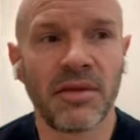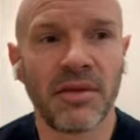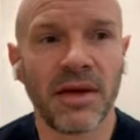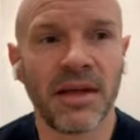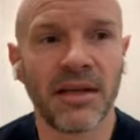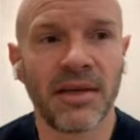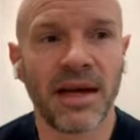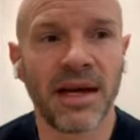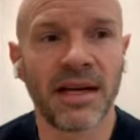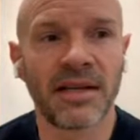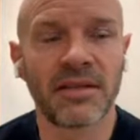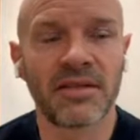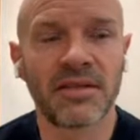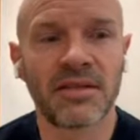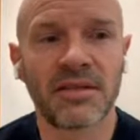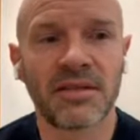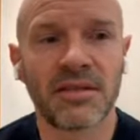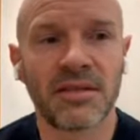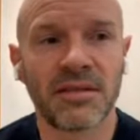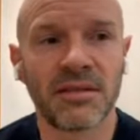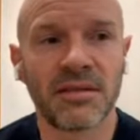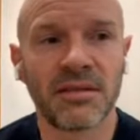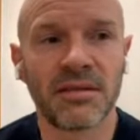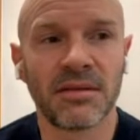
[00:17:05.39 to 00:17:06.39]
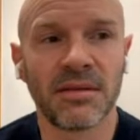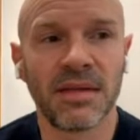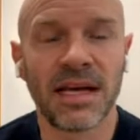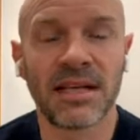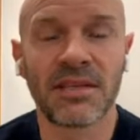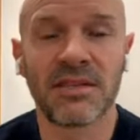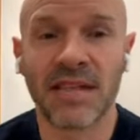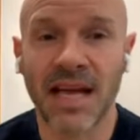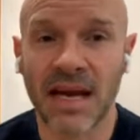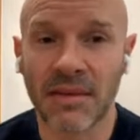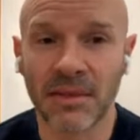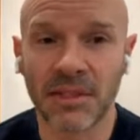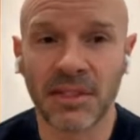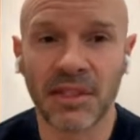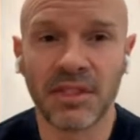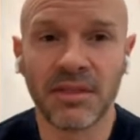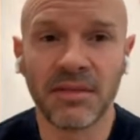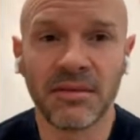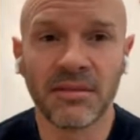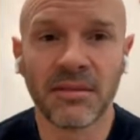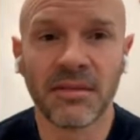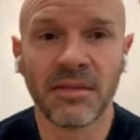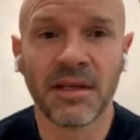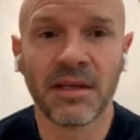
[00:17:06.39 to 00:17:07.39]
I think that's
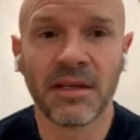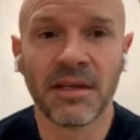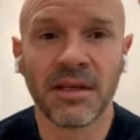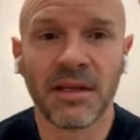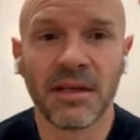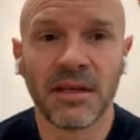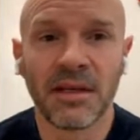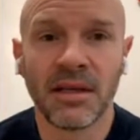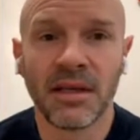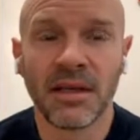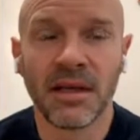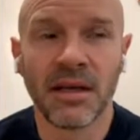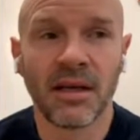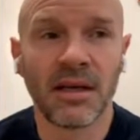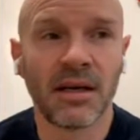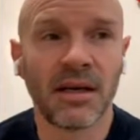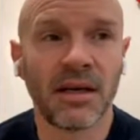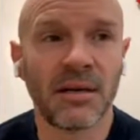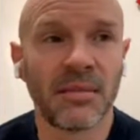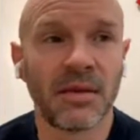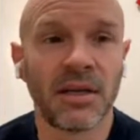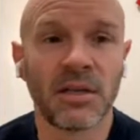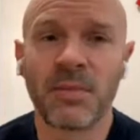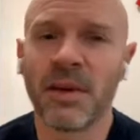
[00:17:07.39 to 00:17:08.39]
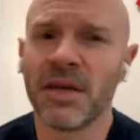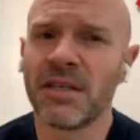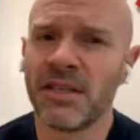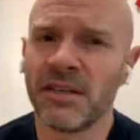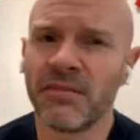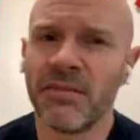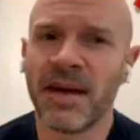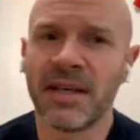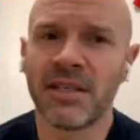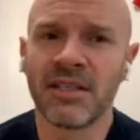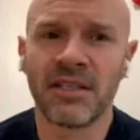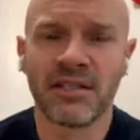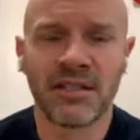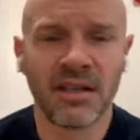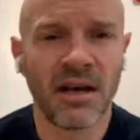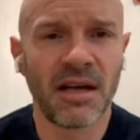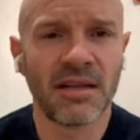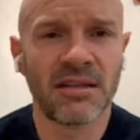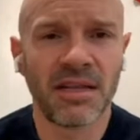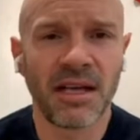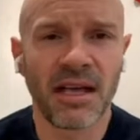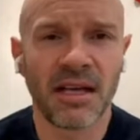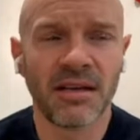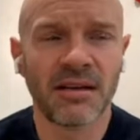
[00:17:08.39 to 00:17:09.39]
damaging. Especially if Manchester
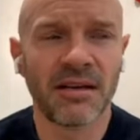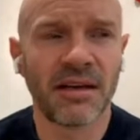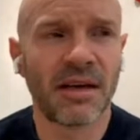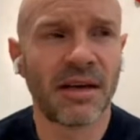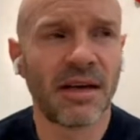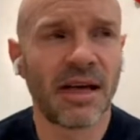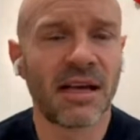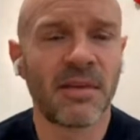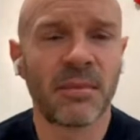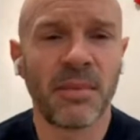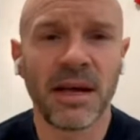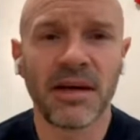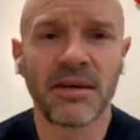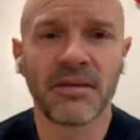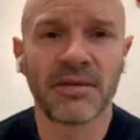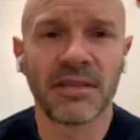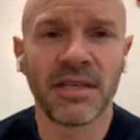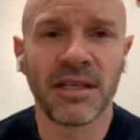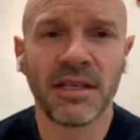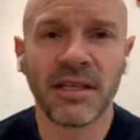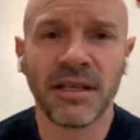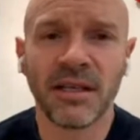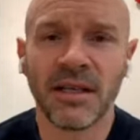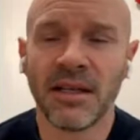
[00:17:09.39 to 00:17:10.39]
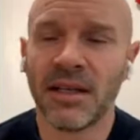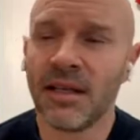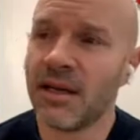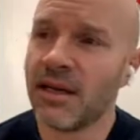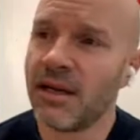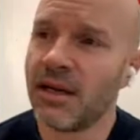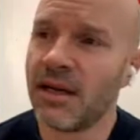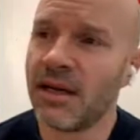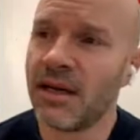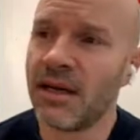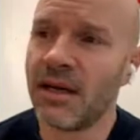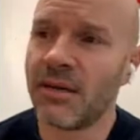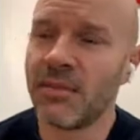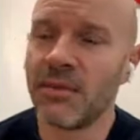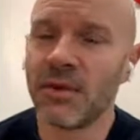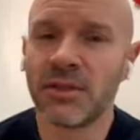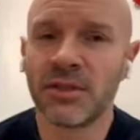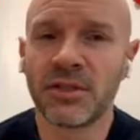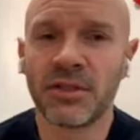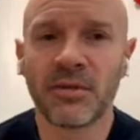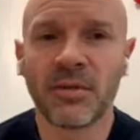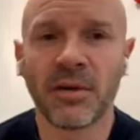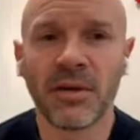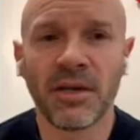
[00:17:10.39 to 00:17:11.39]
United get a penalty. I'm
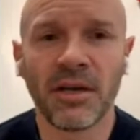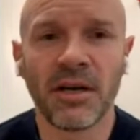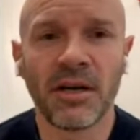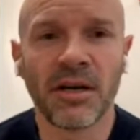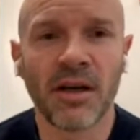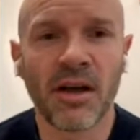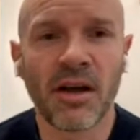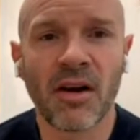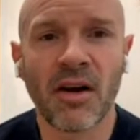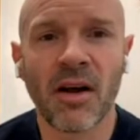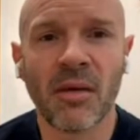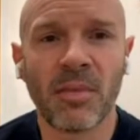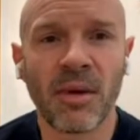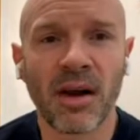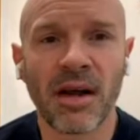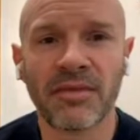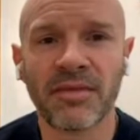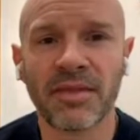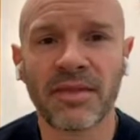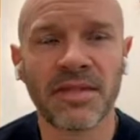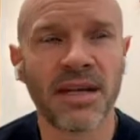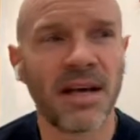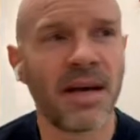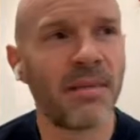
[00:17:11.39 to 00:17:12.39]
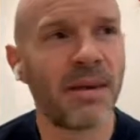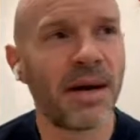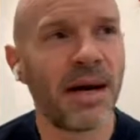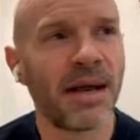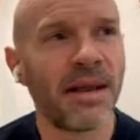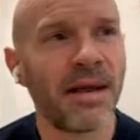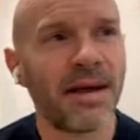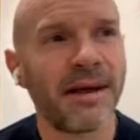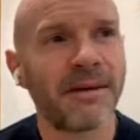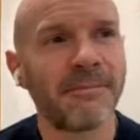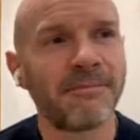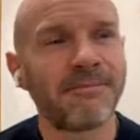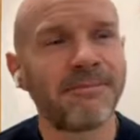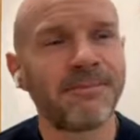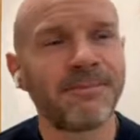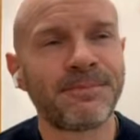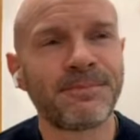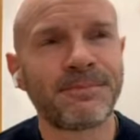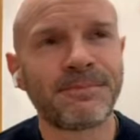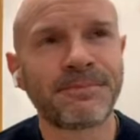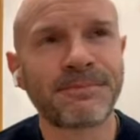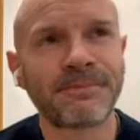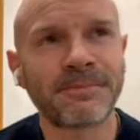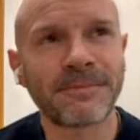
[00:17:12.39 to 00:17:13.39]
not sure what Jurgen Klopp will have to say about
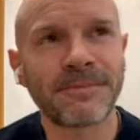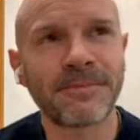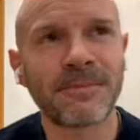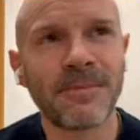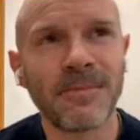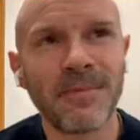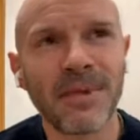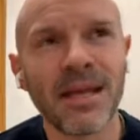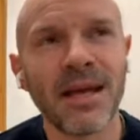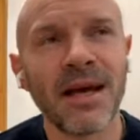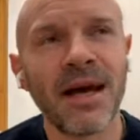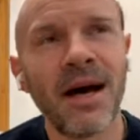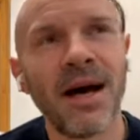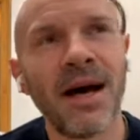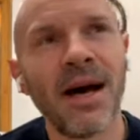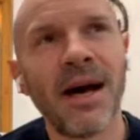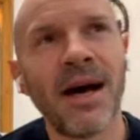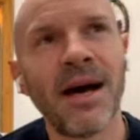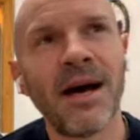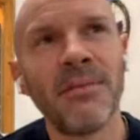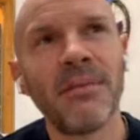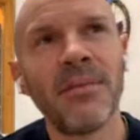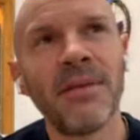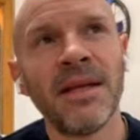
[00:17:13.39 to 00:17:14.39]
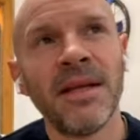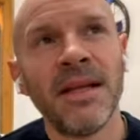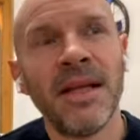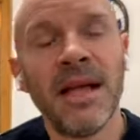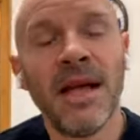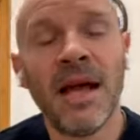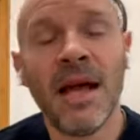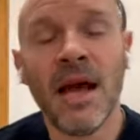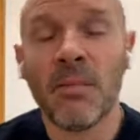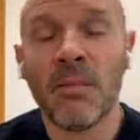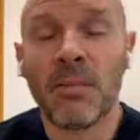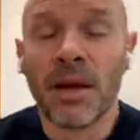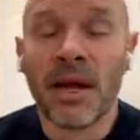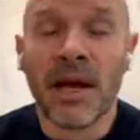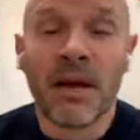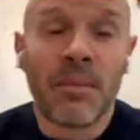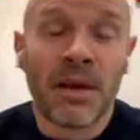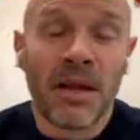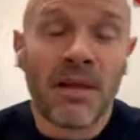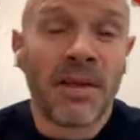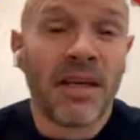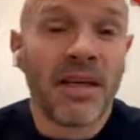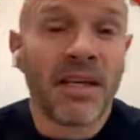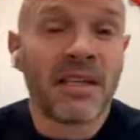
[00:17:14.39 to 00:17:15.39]
that.
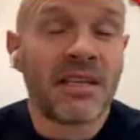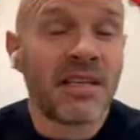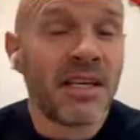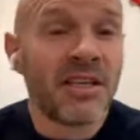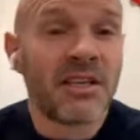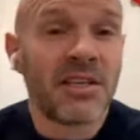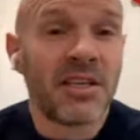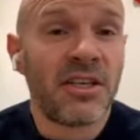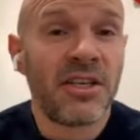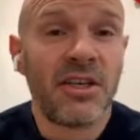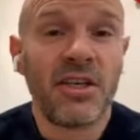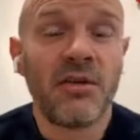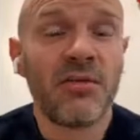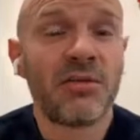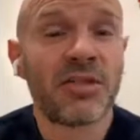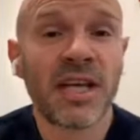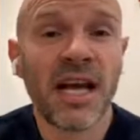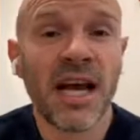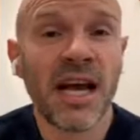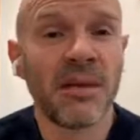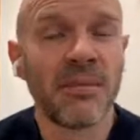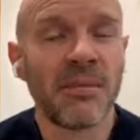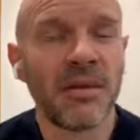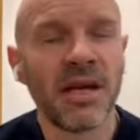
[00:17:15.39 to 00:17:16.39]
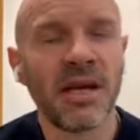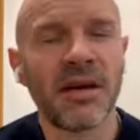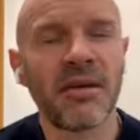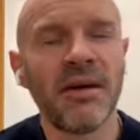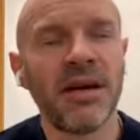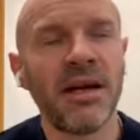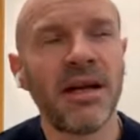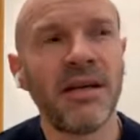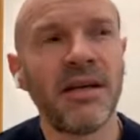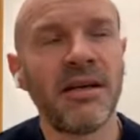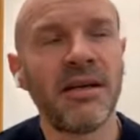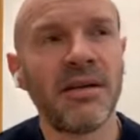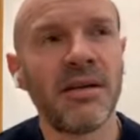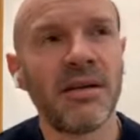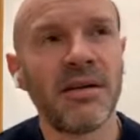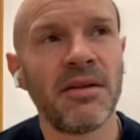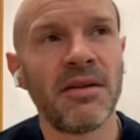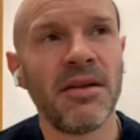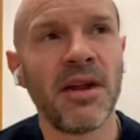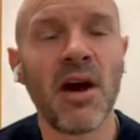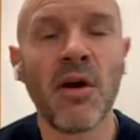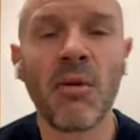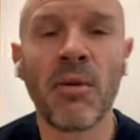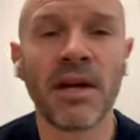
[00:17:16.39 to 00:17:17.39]
But I think it's a huge game. You know,
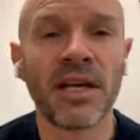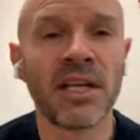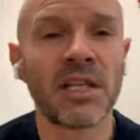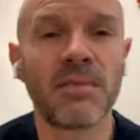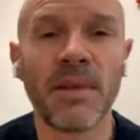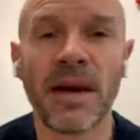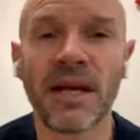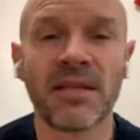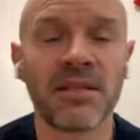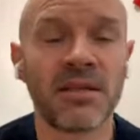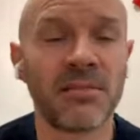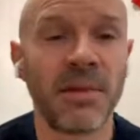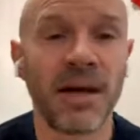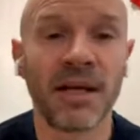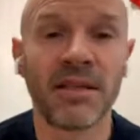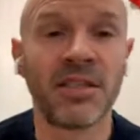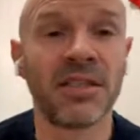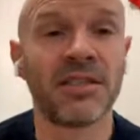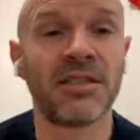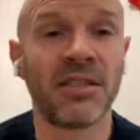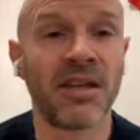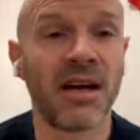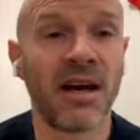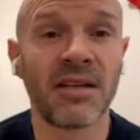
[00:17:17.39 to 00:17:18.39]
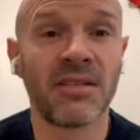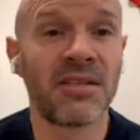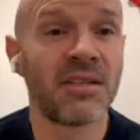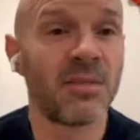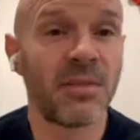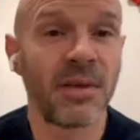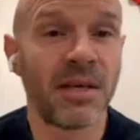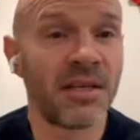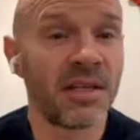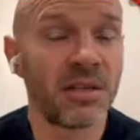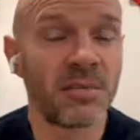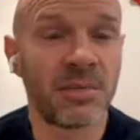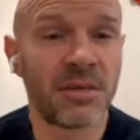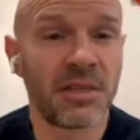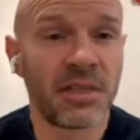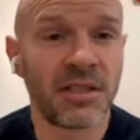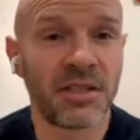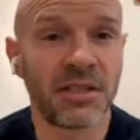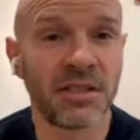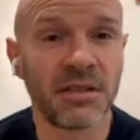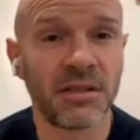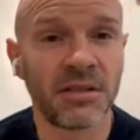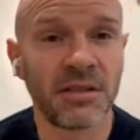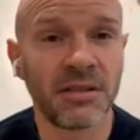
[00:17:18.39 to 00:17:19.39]
no one expected Manchester United to be in this
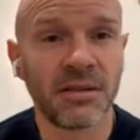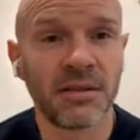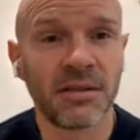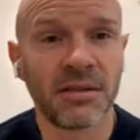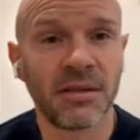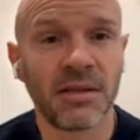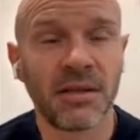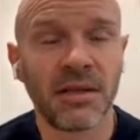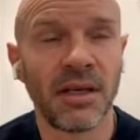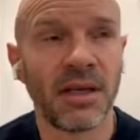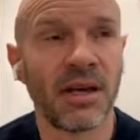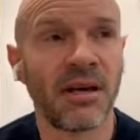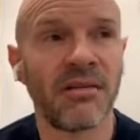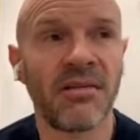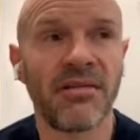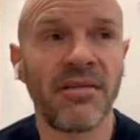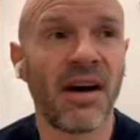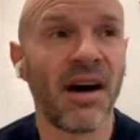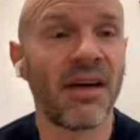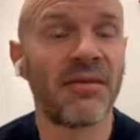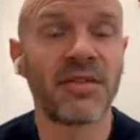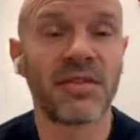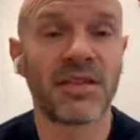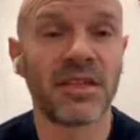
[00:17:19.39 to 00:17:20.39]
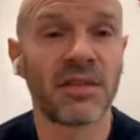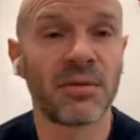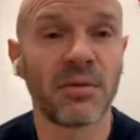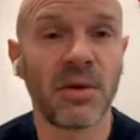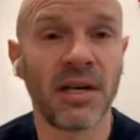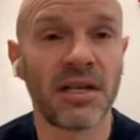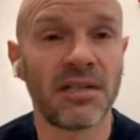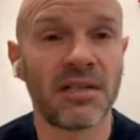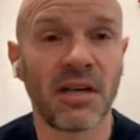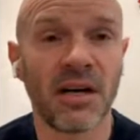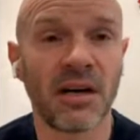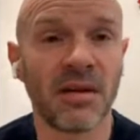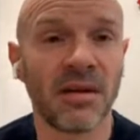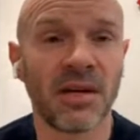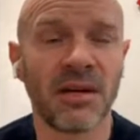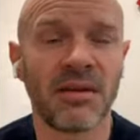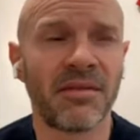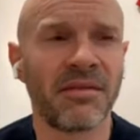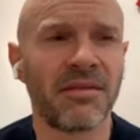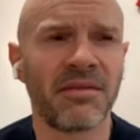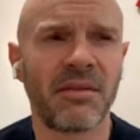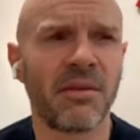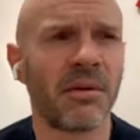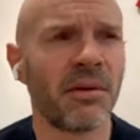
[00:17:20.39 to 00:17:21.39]
position. You know, 5 or 6 weeks ago. You
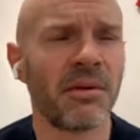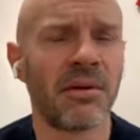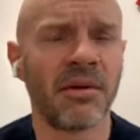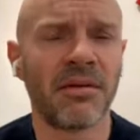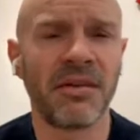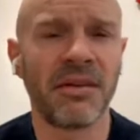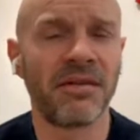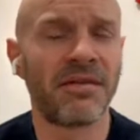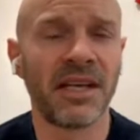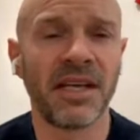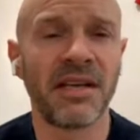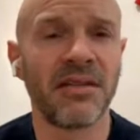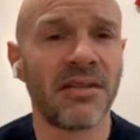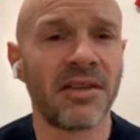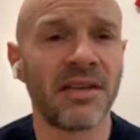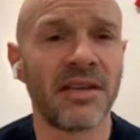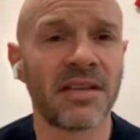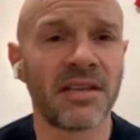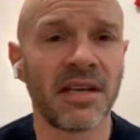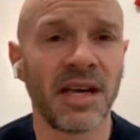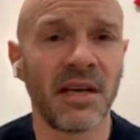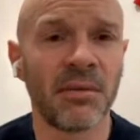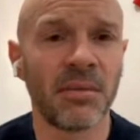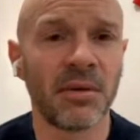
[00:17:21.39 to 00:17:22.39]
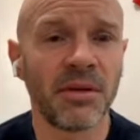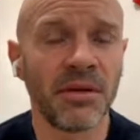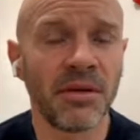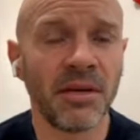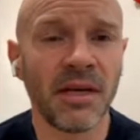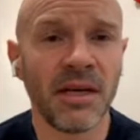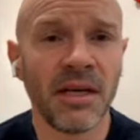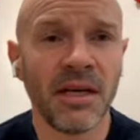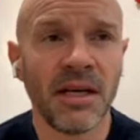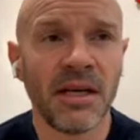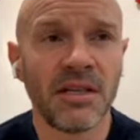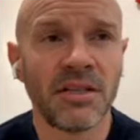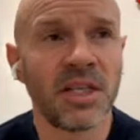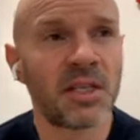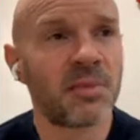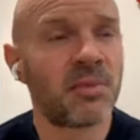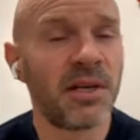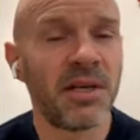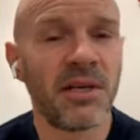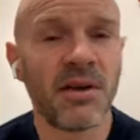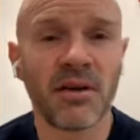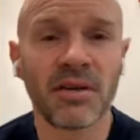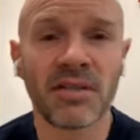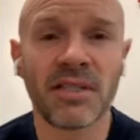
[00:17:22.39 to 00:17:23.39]
know, they were 15th in the table,
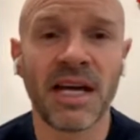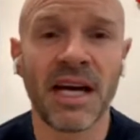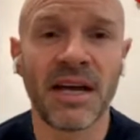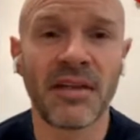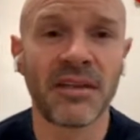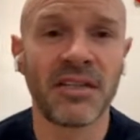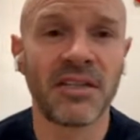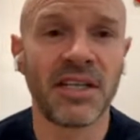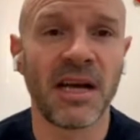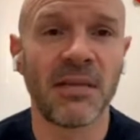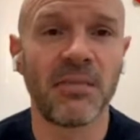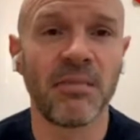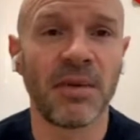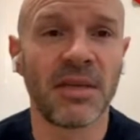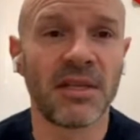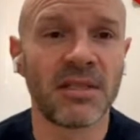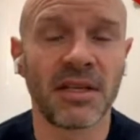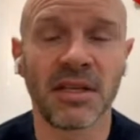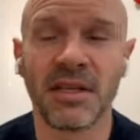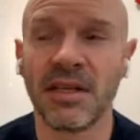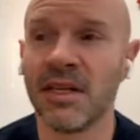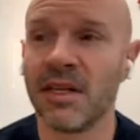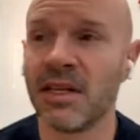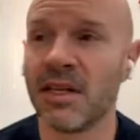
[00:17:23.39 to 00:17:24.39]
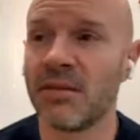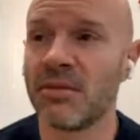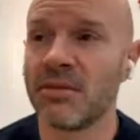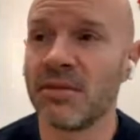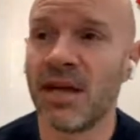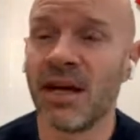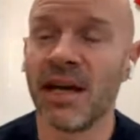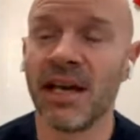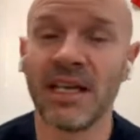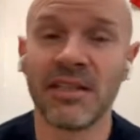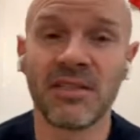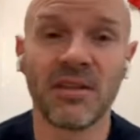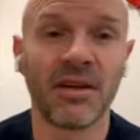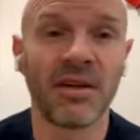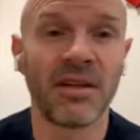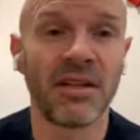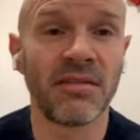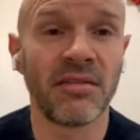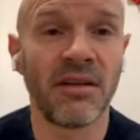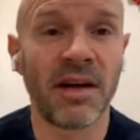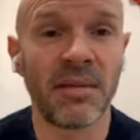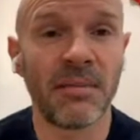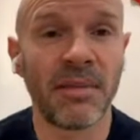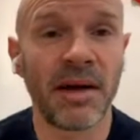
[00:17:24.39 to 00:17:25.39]
just been knocked out of the Champions League, and it was like, is
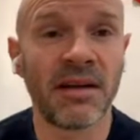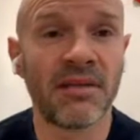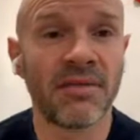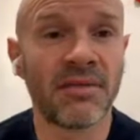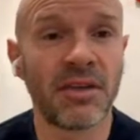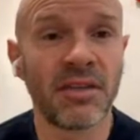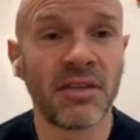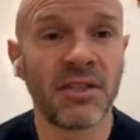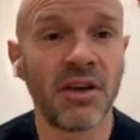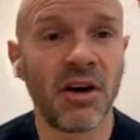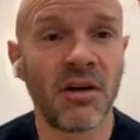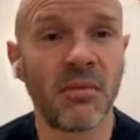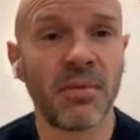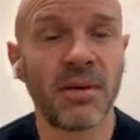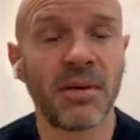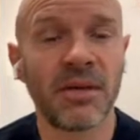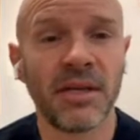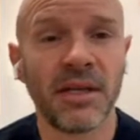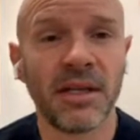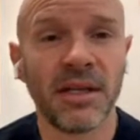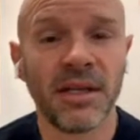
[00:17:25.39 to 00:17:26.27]
Ole the right man for the job?